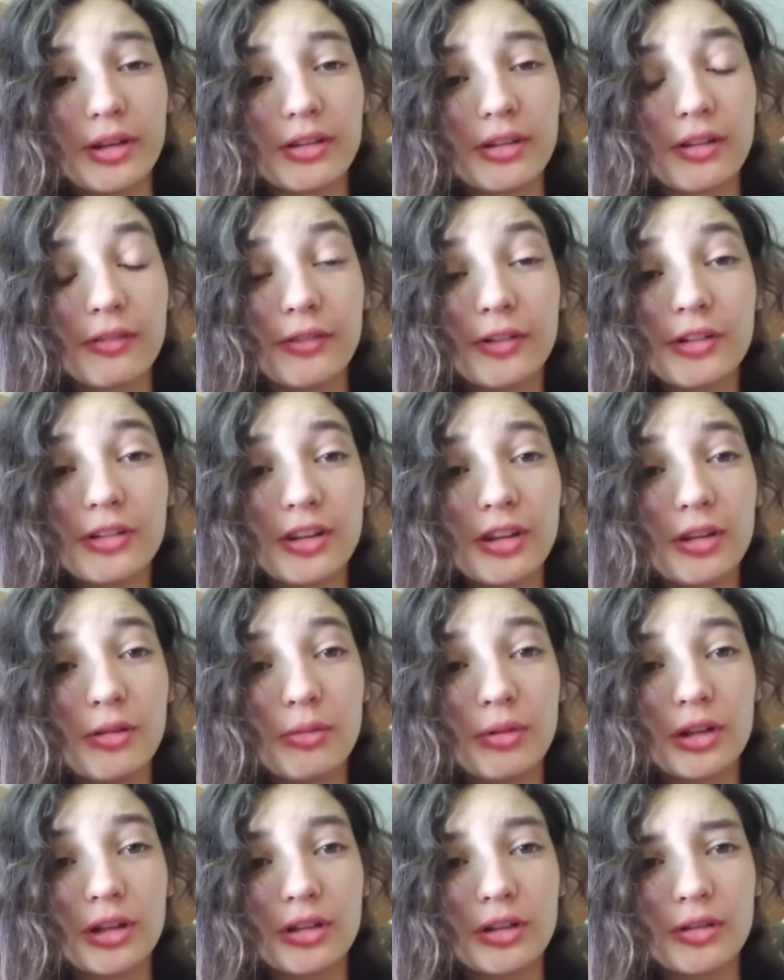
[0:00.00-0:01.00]
So the first thing you
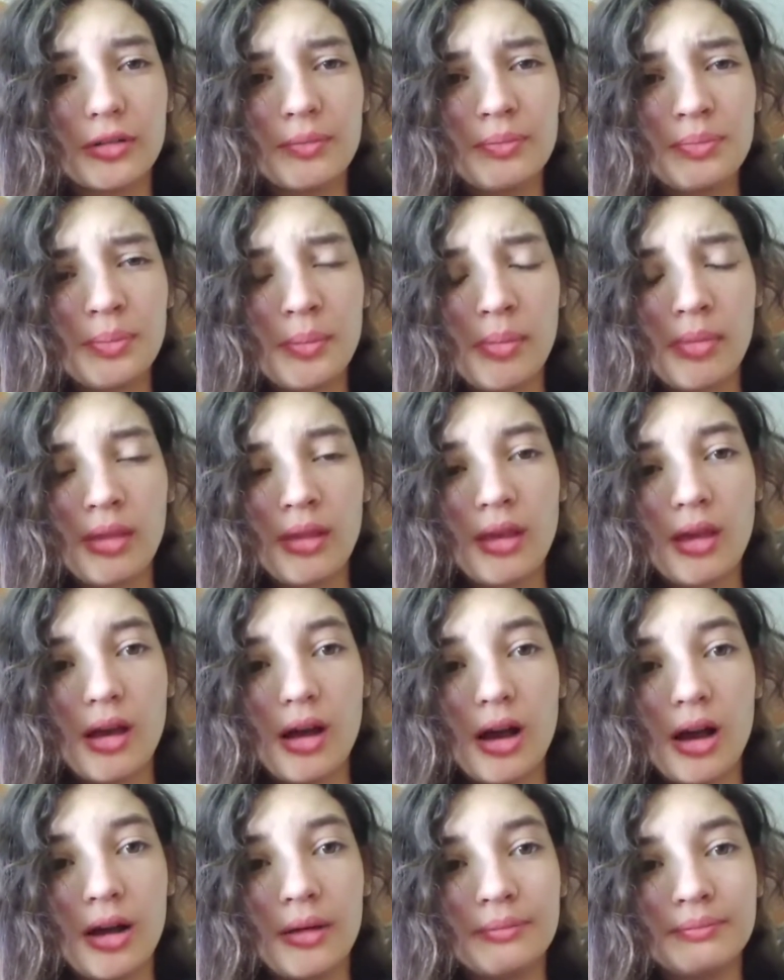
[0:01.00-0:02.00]
want to do
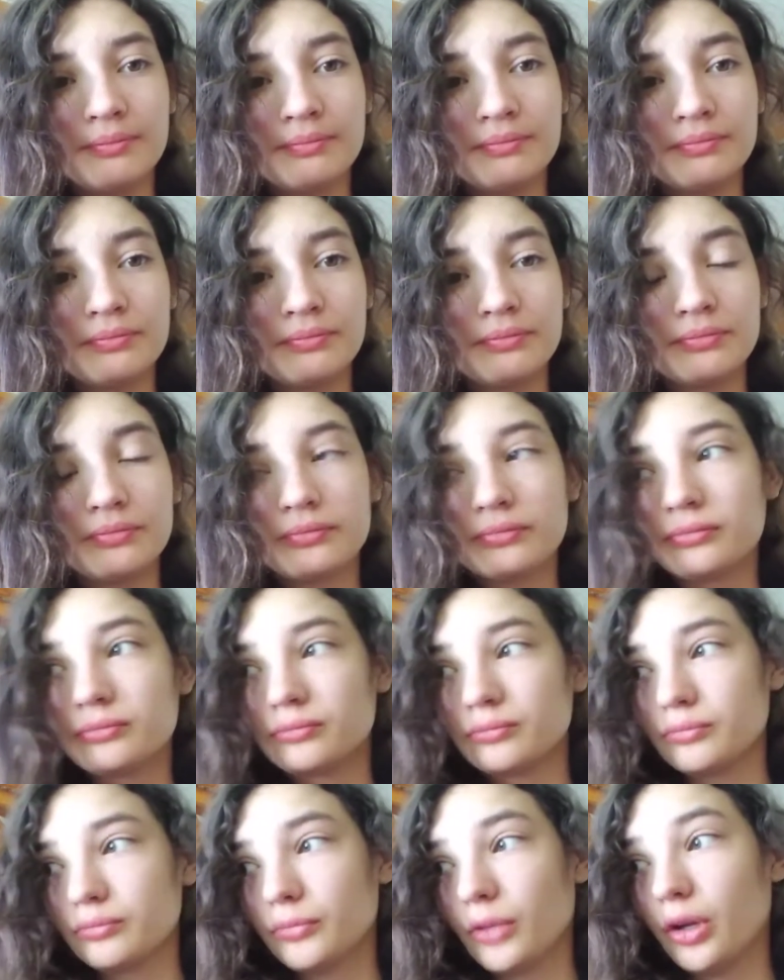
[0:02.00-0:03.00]

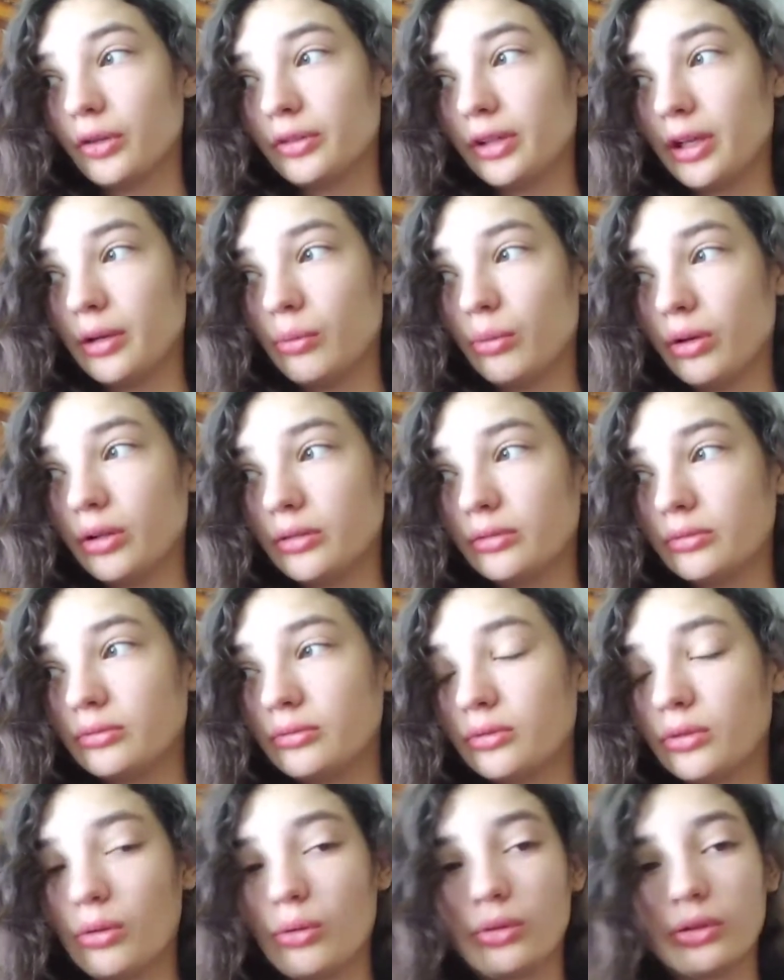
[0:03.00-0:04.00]
on Day 1,
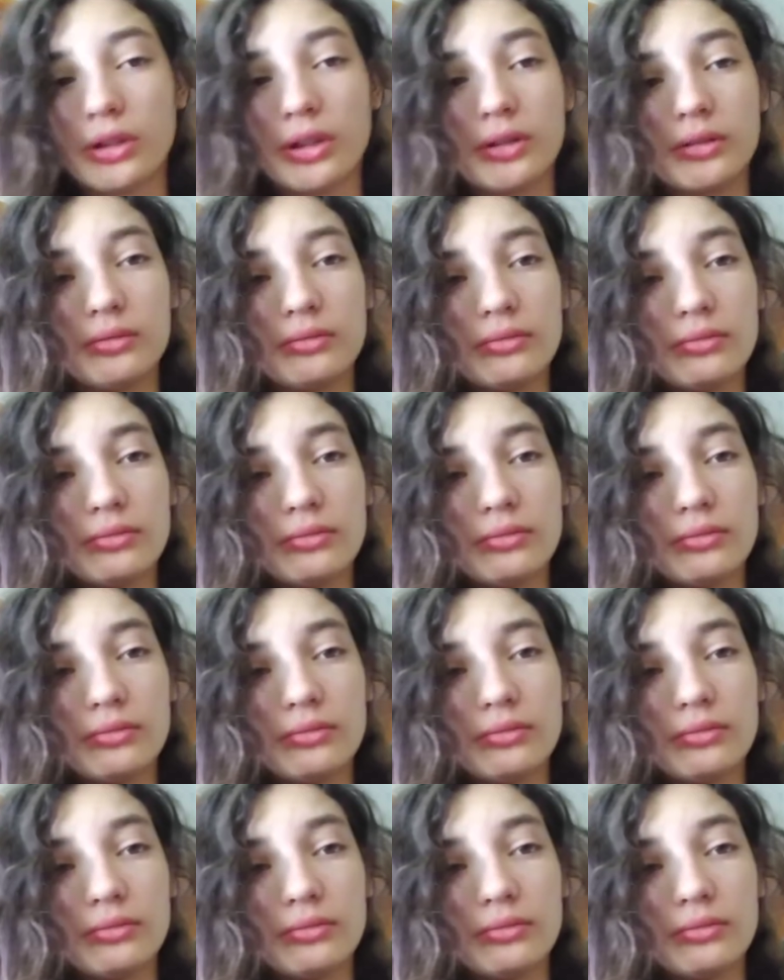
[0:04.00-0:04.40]
hold on.